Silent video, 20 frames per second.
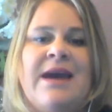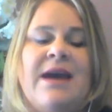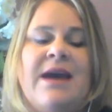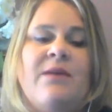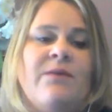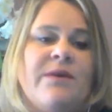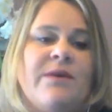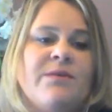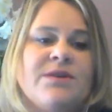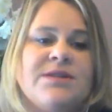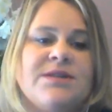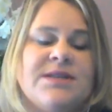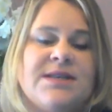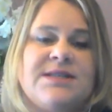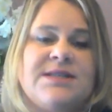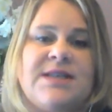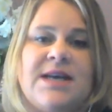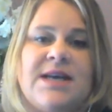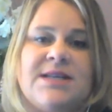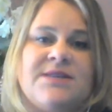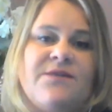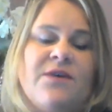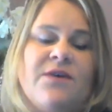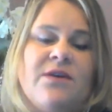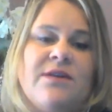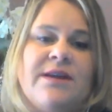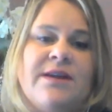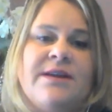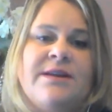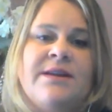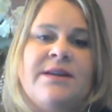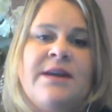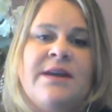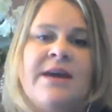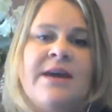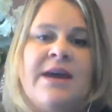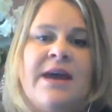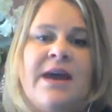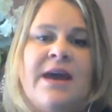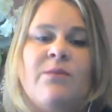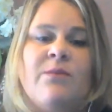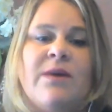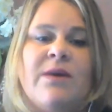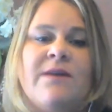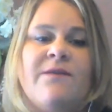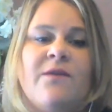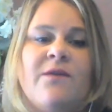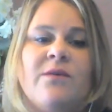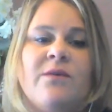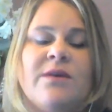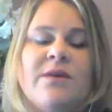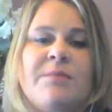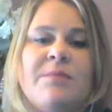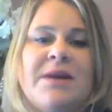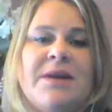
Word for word: And we were successful and went forward.